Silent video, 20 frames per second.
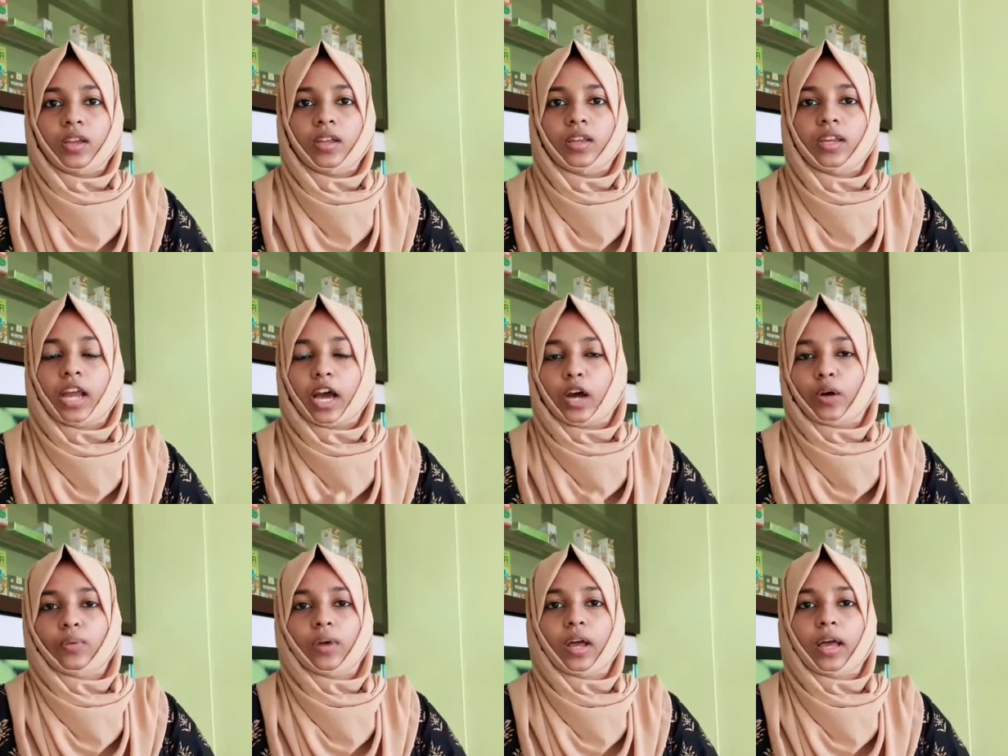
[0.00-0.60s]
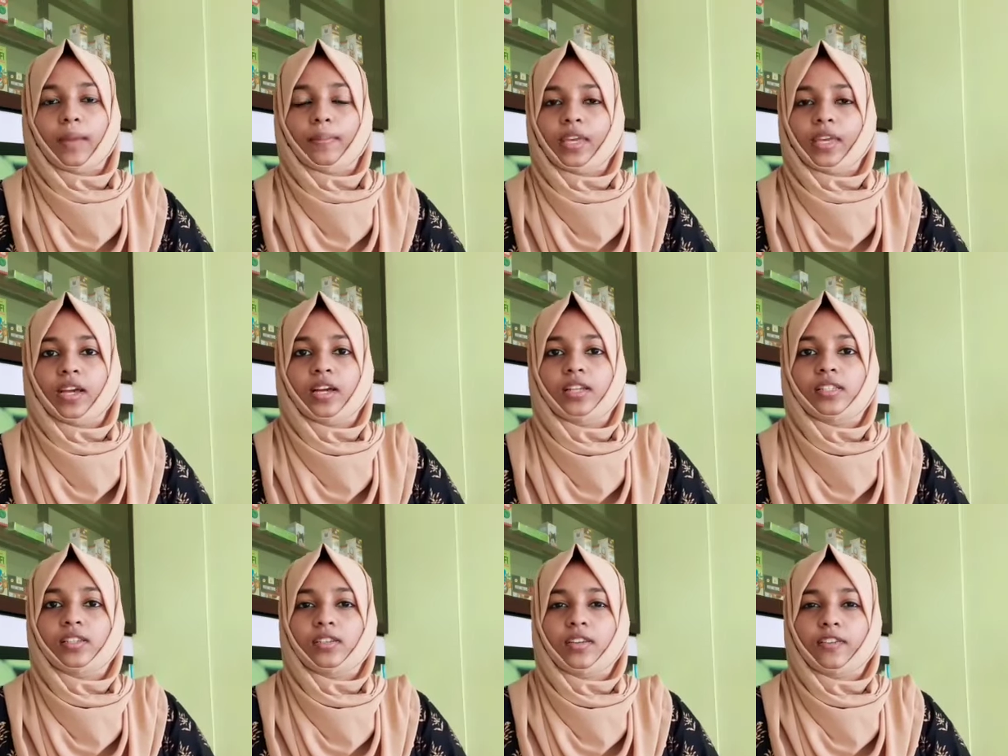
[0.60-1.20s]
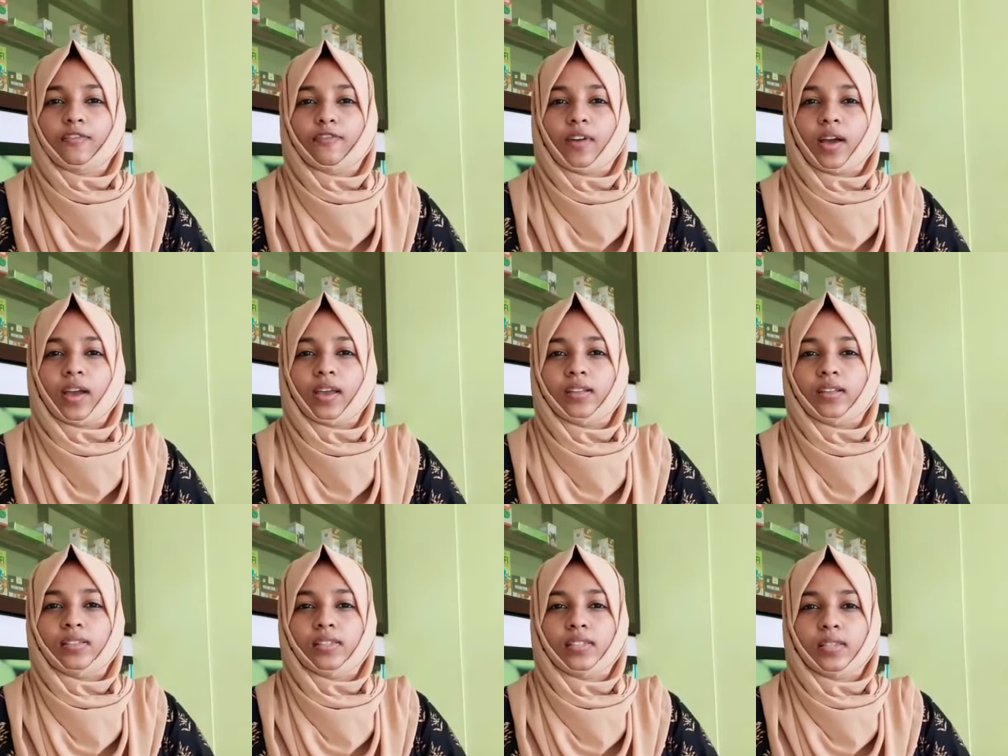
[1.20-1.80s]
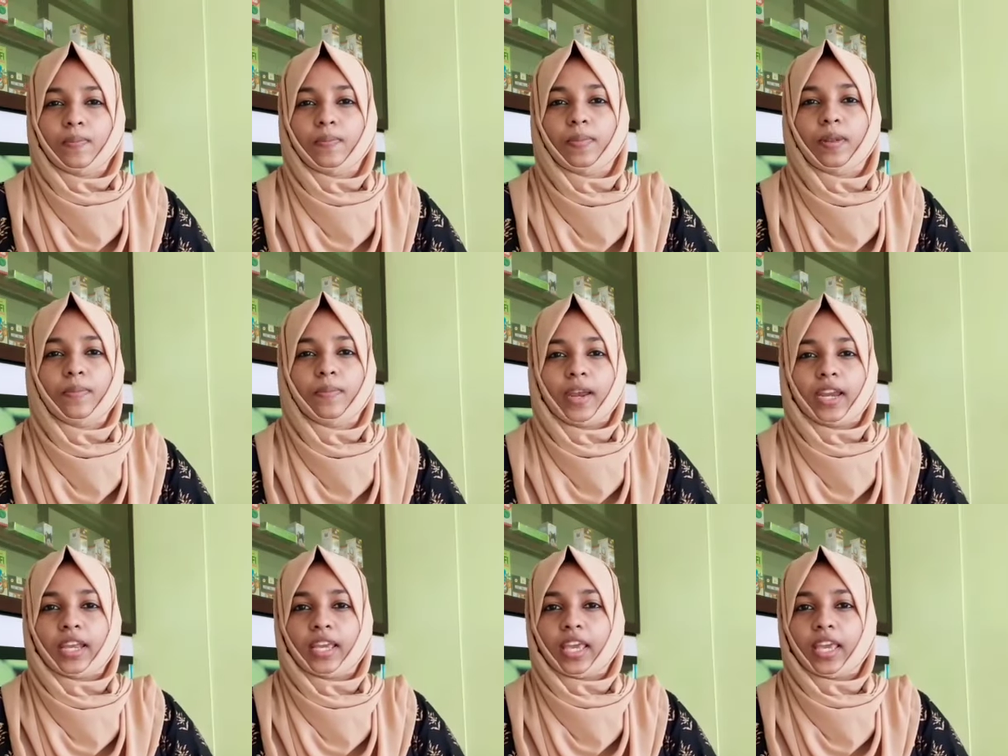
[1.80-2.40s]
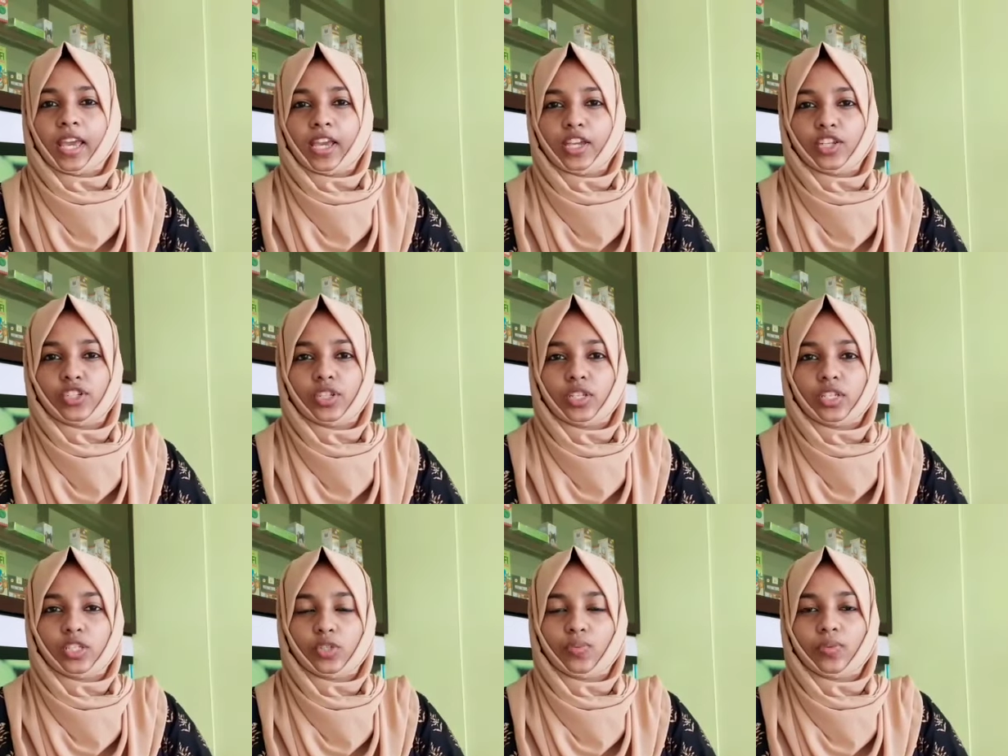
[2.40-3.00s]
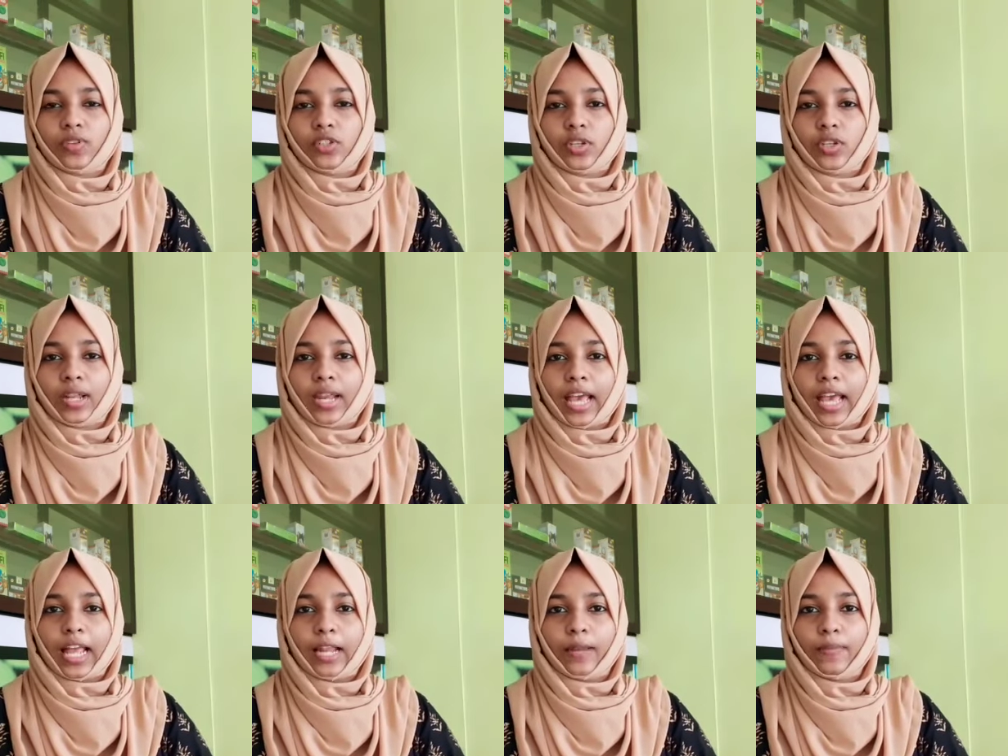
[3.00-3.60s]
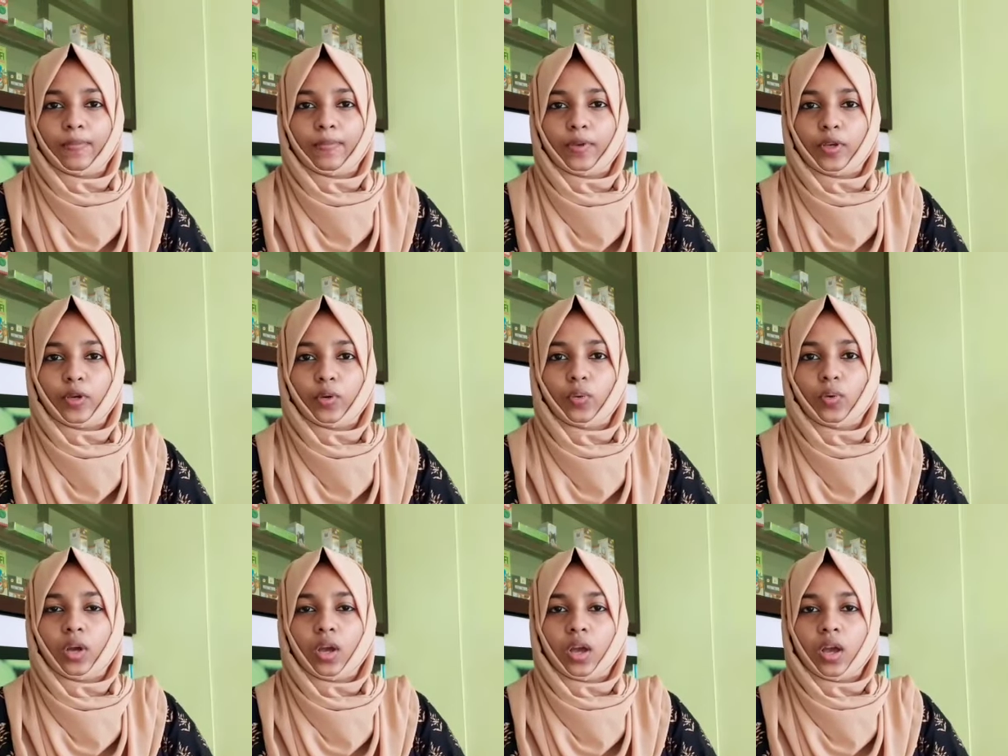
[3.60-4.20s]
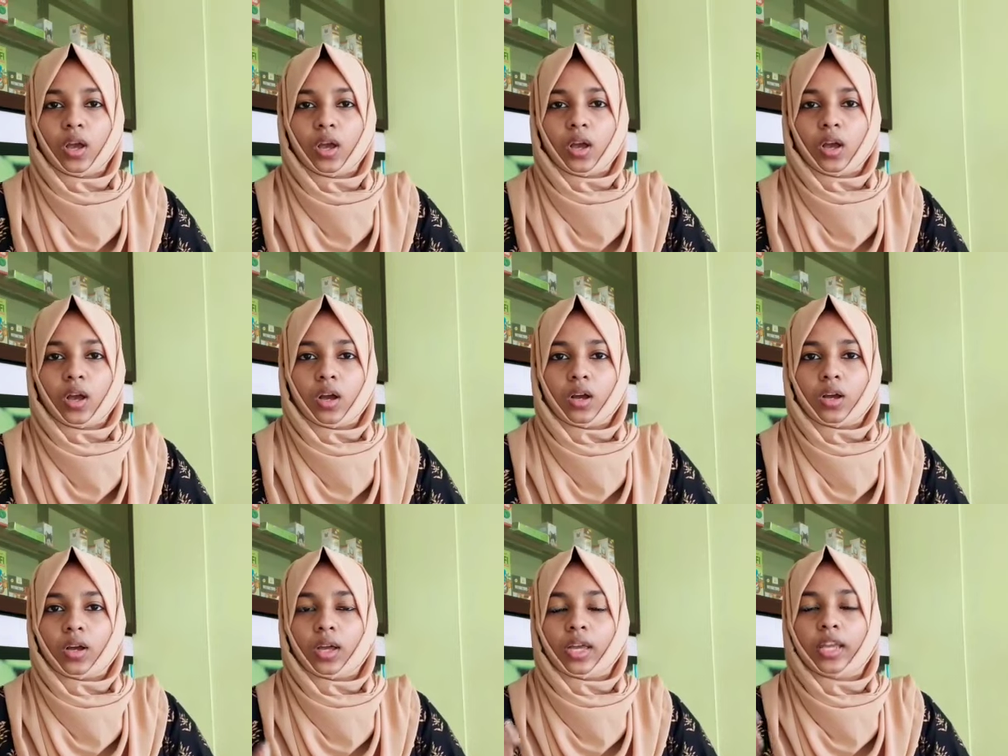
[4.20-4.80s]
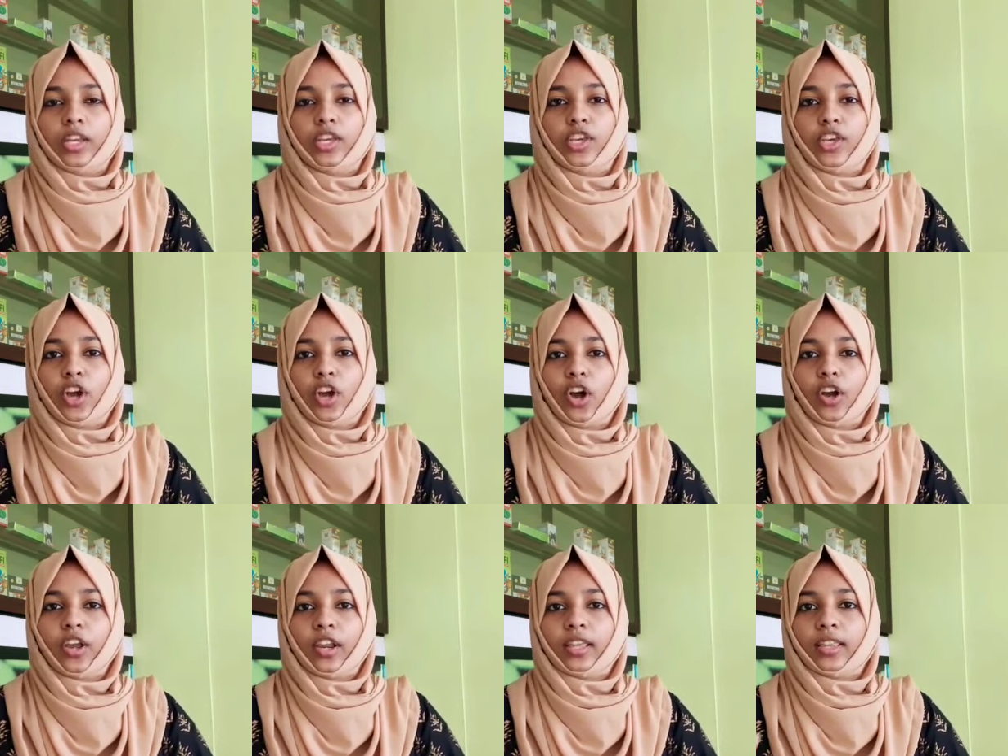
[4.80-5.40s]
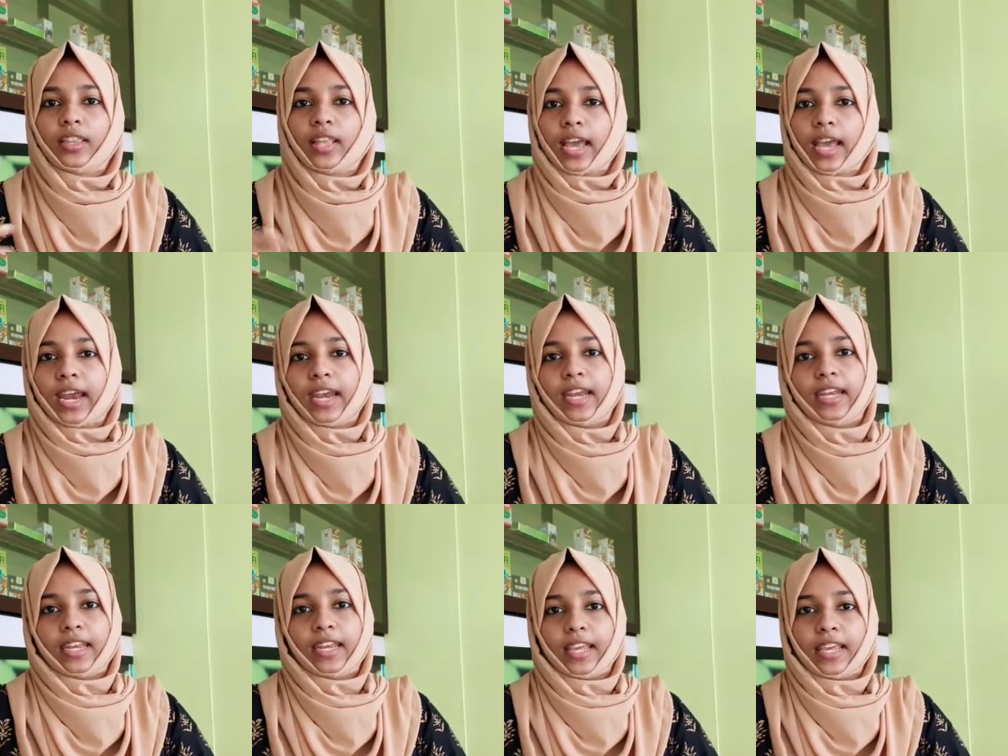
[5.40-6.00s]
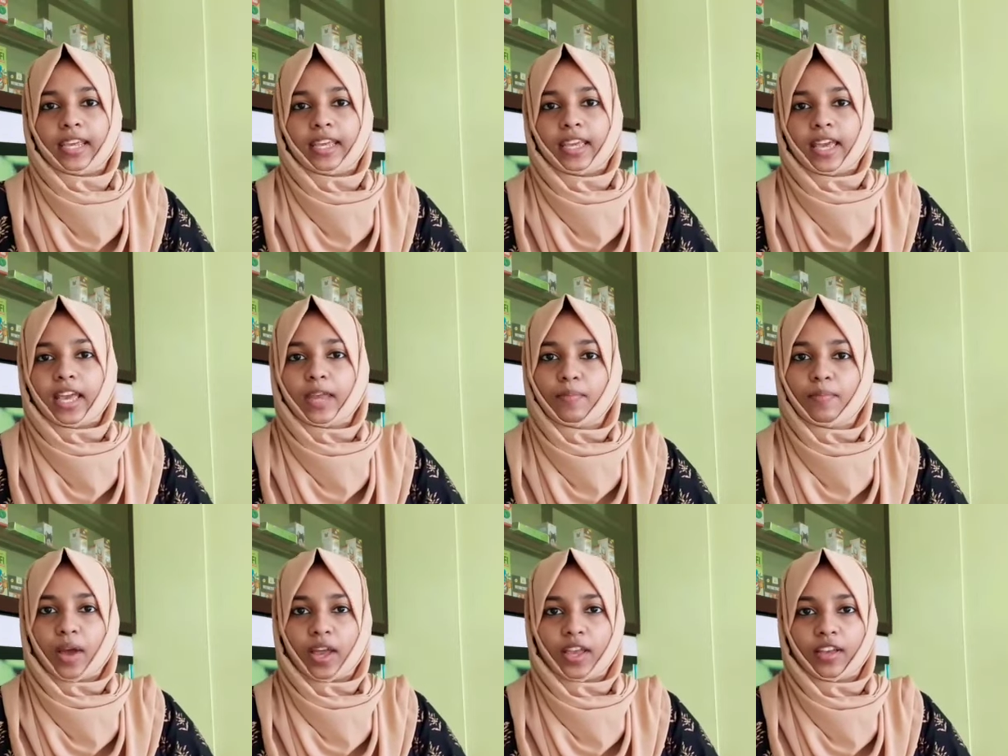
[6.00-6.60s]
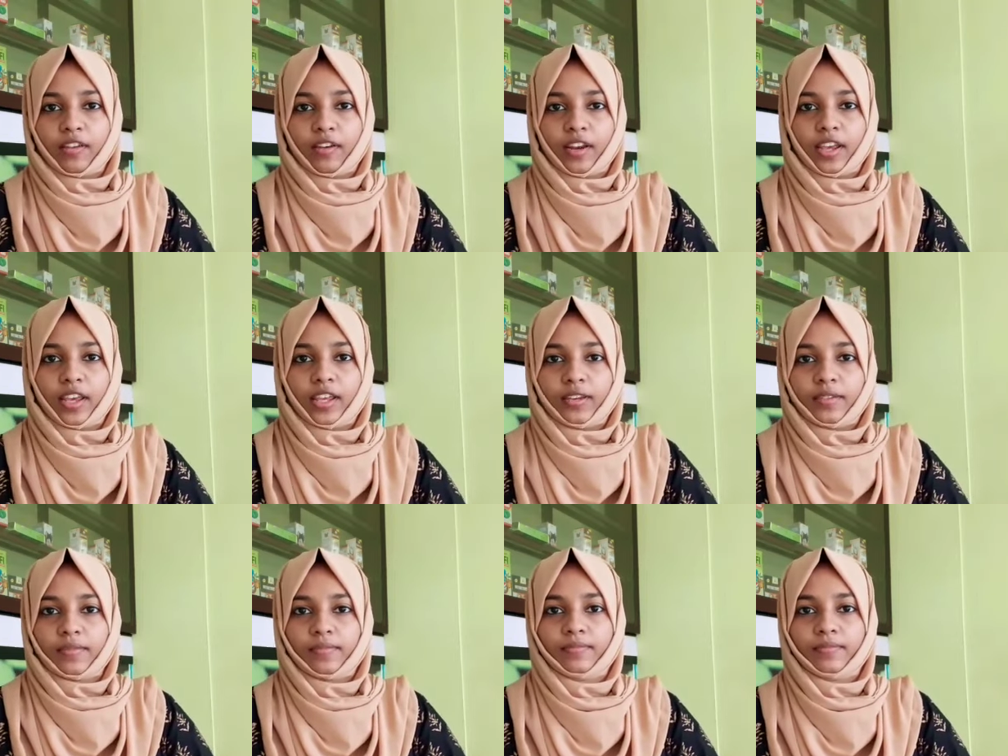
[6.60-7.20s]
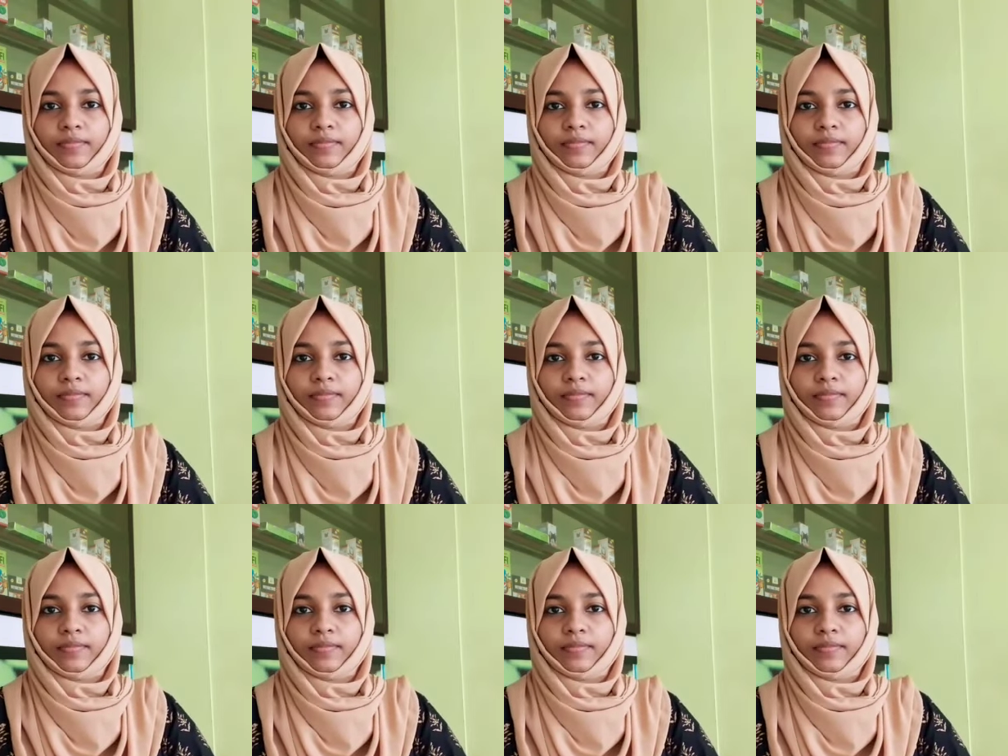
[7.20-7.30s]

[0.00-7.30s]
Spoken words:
Now I'm here to define simple medications which will help you in curing the headache and migraine.